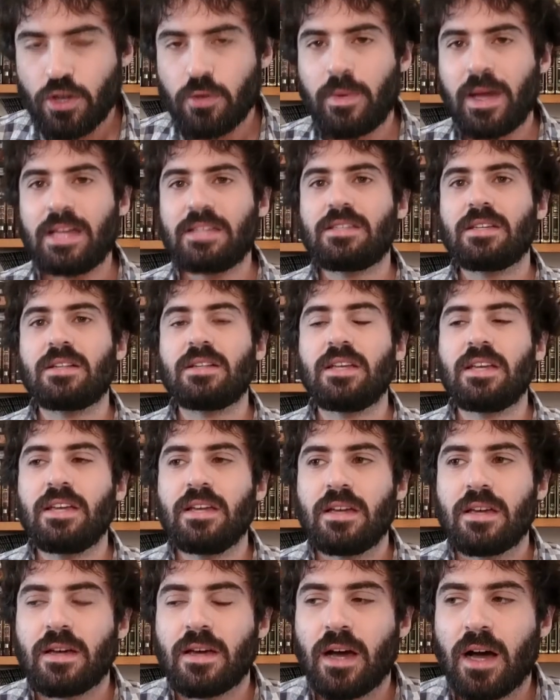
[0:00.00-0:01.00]

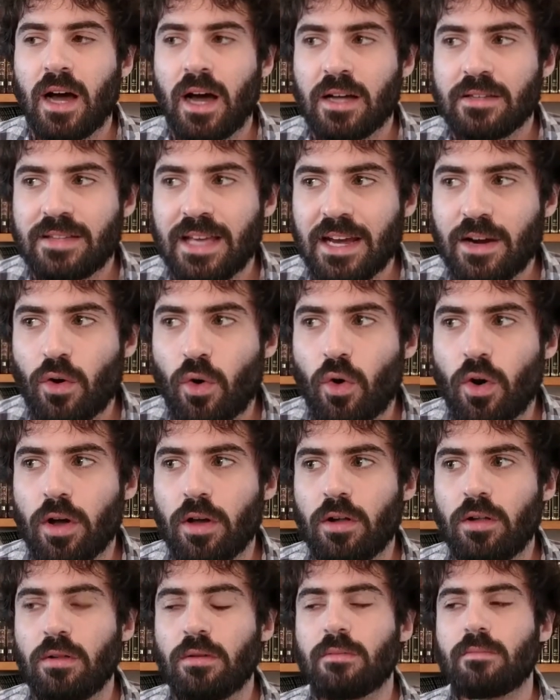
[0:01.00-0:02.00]
basically uh, take
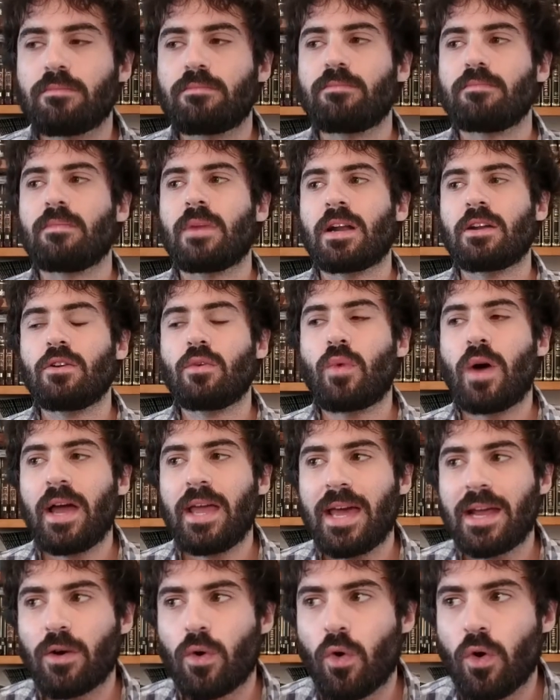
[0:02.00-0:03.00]
oil. I don't know why
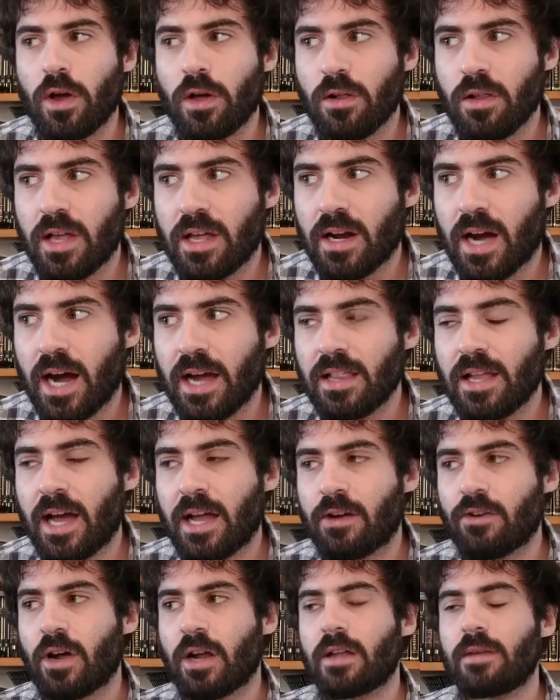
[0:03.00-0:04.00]
he had oil and
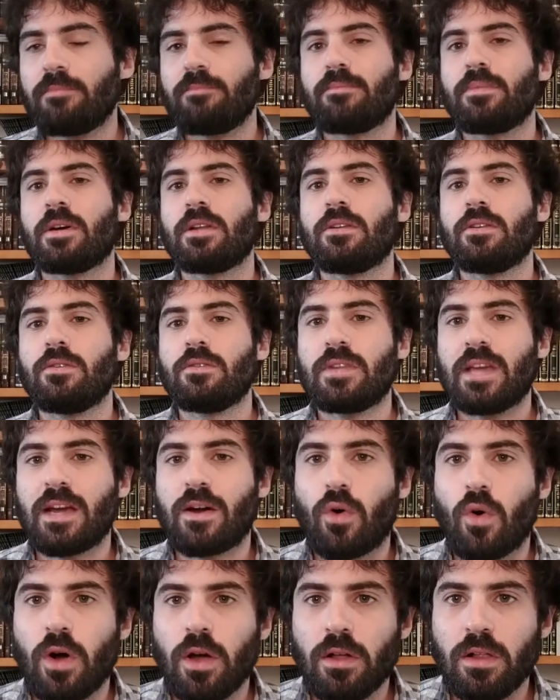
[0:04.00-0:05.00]
eyeliner on him, but you
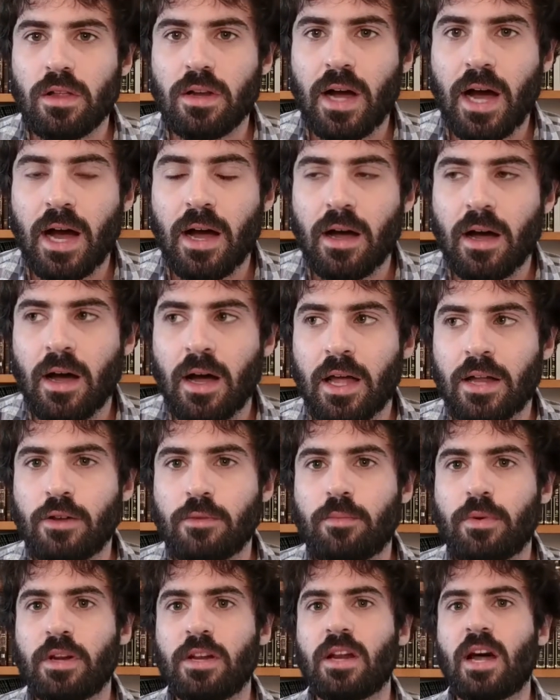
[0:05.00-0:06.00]
take oil and, uh, and
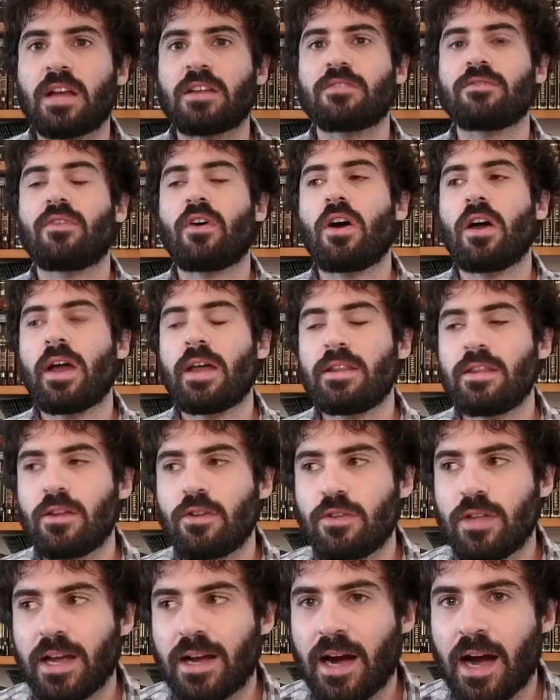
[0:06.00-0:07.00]
you put it on his forehead and
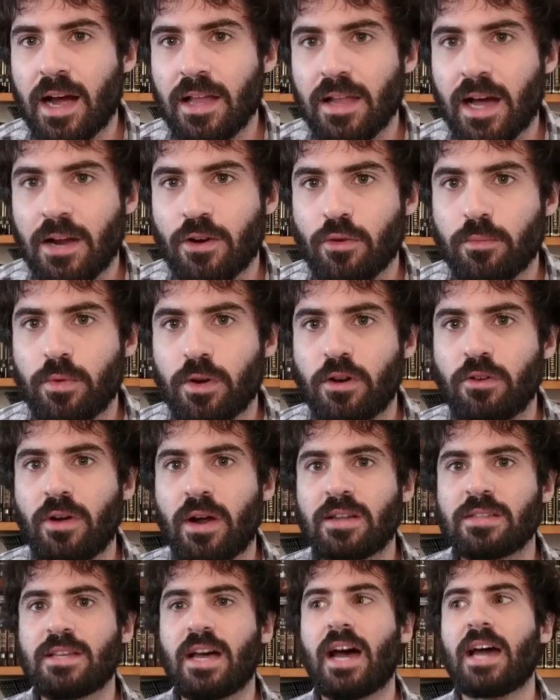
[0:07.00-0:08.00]
you take eyeliner and put it
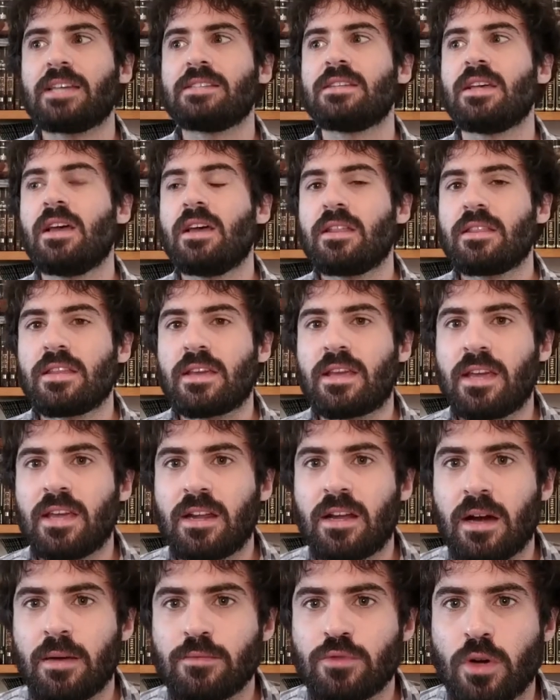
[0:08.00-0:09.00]
around his eyes. The
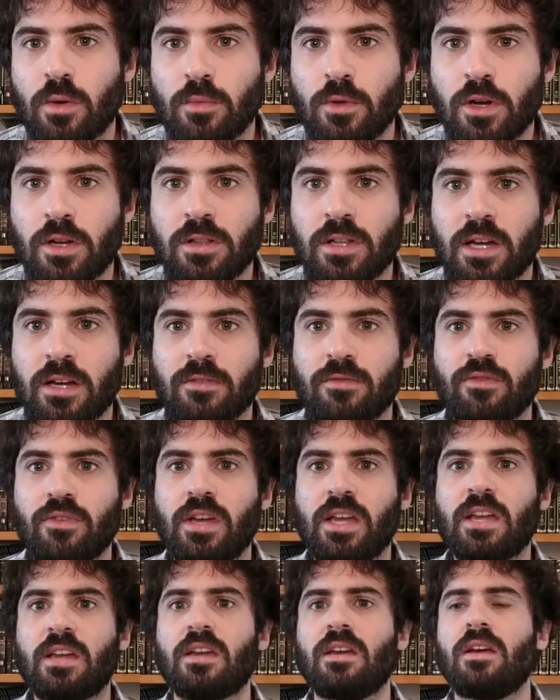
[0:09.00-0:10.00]
kid comes home looking like a
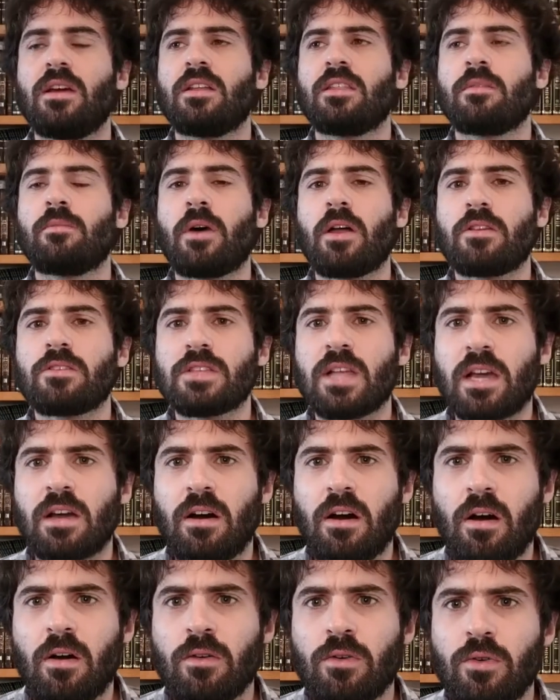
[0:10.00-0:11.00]
freak. The mother's like,
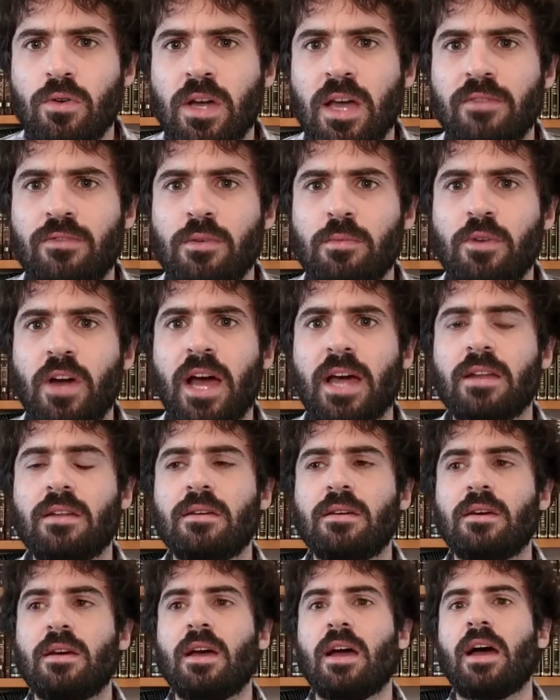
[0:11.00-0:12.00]
Oh, who gave you bread?
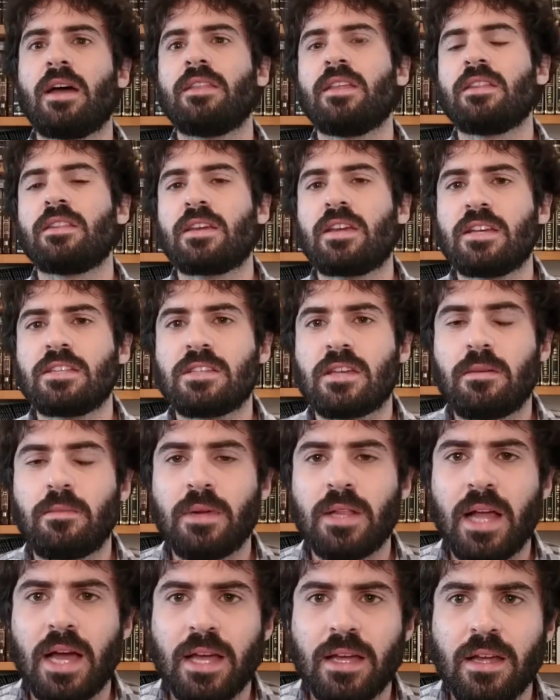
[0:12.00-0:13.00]
And then the kid's gonna
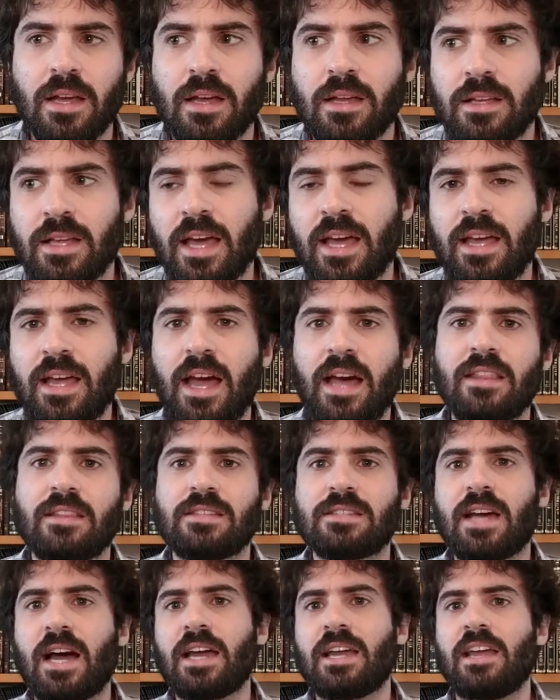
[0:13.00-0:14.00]
be like, yeah, yeah, yeah,
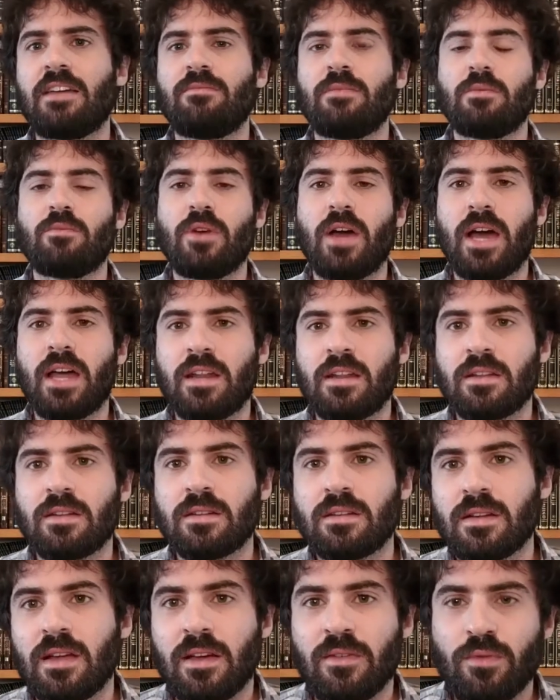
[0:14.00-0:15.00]
this guy gave me bread,
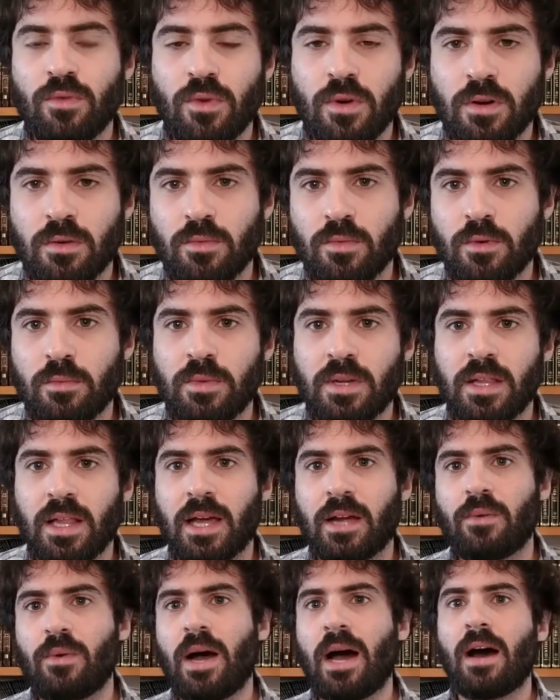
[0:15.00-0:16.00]
and everyone will be
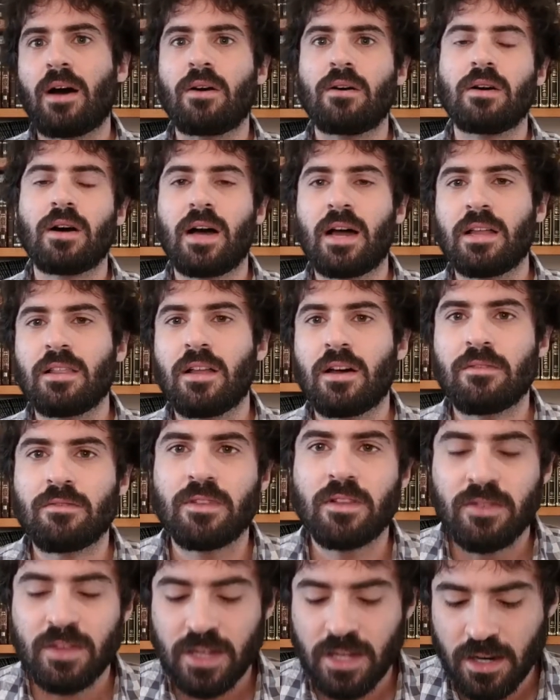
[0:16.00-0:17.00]
like, wow, I love
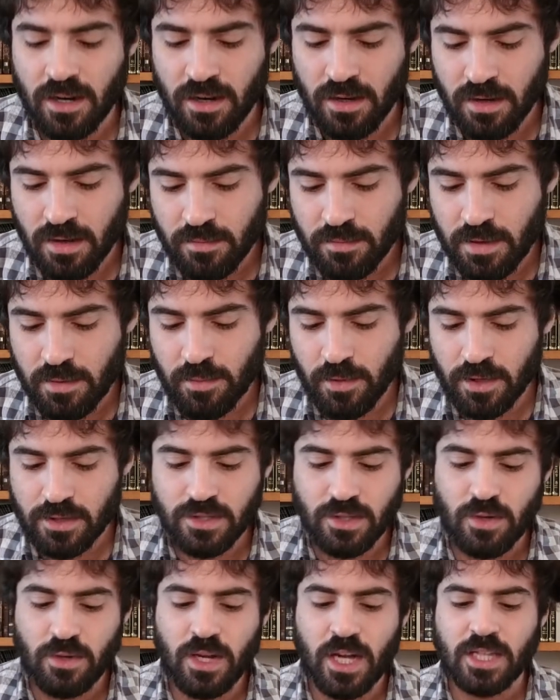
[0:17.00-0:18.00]
living here. People are
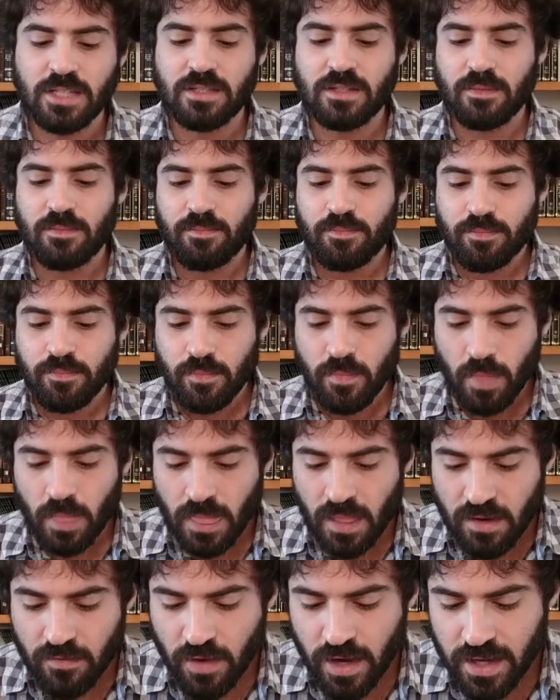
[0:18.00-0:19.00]
so nice.
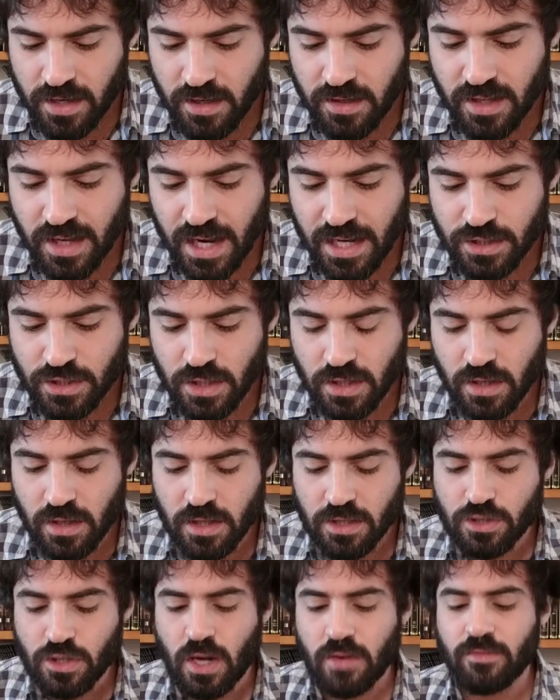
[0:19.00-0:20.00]
What
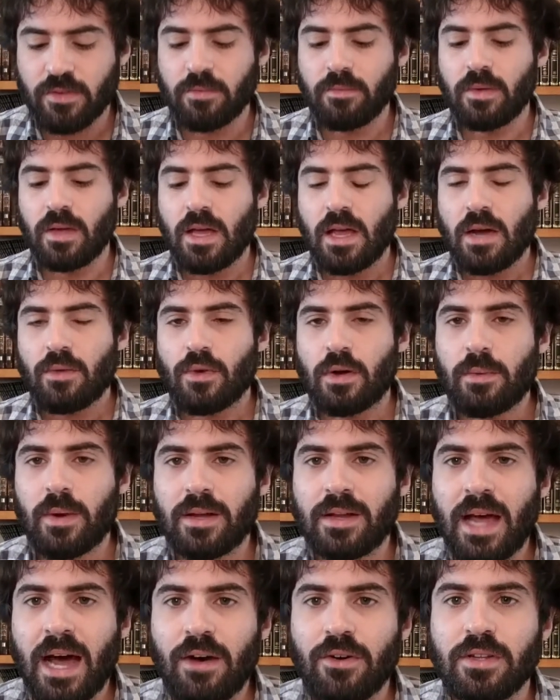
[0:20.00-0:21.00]

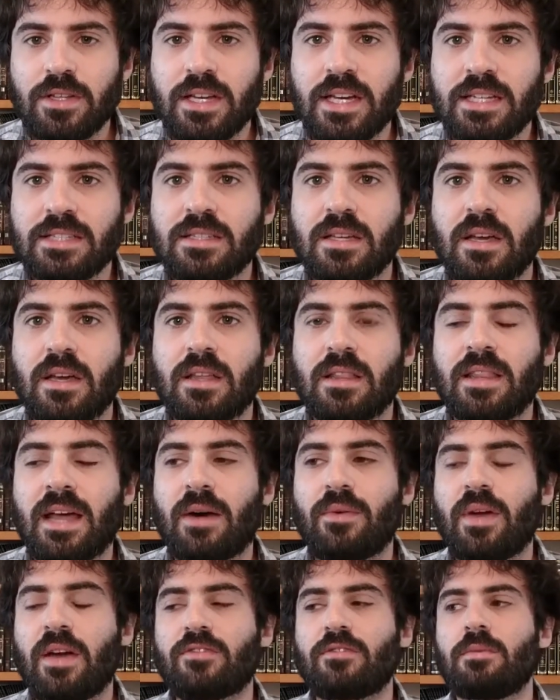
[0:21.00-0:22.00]
about nowadays
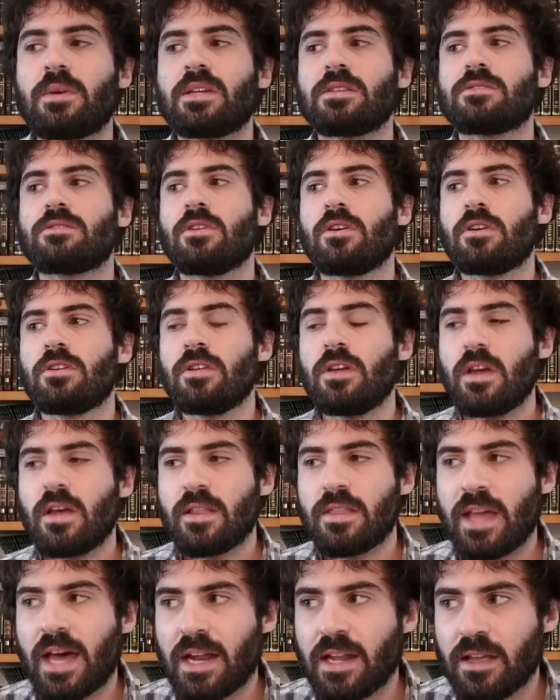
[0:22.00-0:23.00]
that we have to be concerned
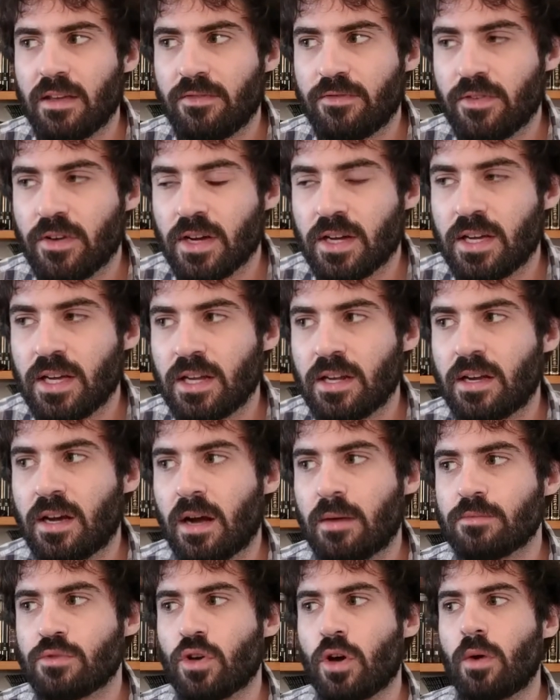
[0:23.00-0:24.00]
that if a kid
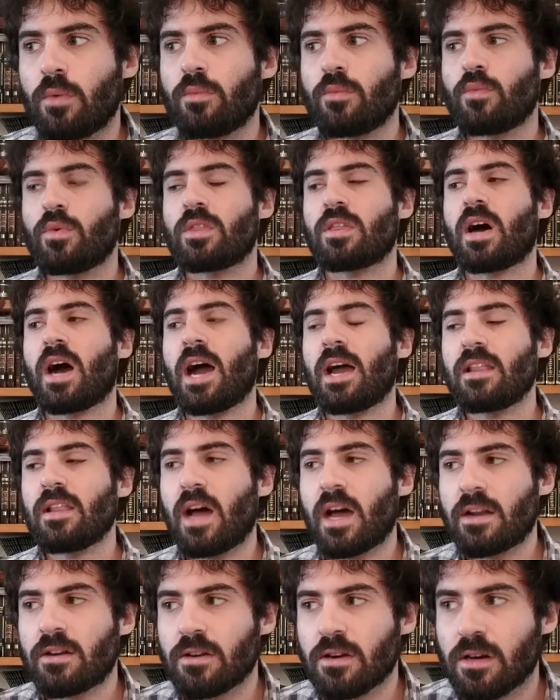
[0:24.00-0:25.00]
comes home with
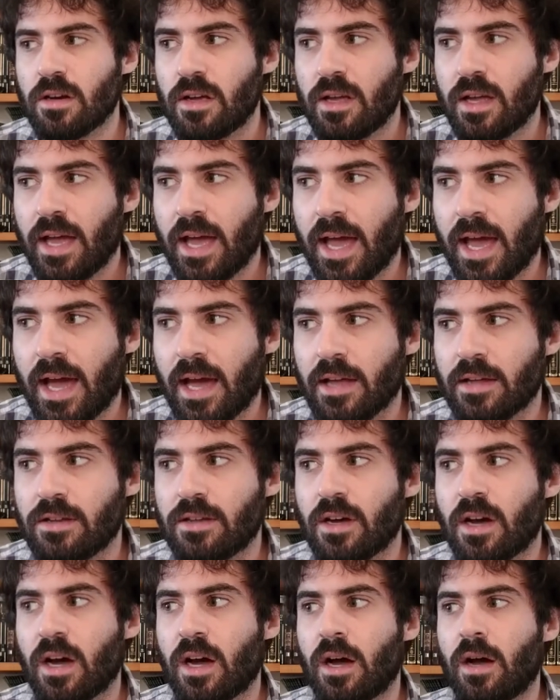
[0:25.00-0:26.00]
eyeliner
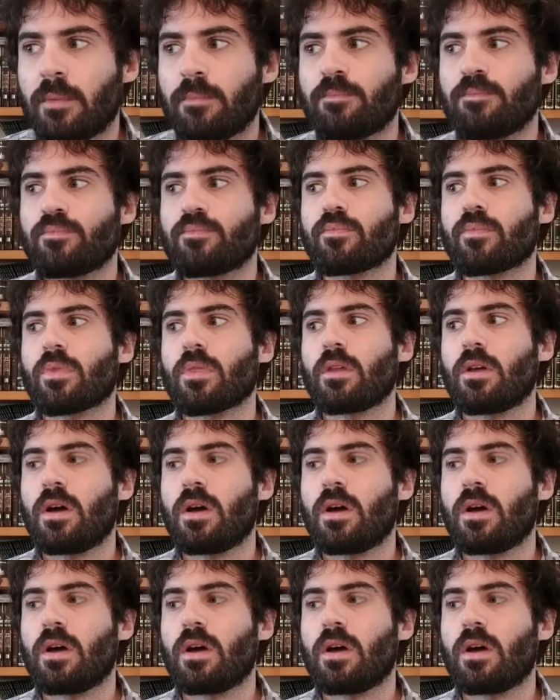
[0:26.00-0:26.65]
and um,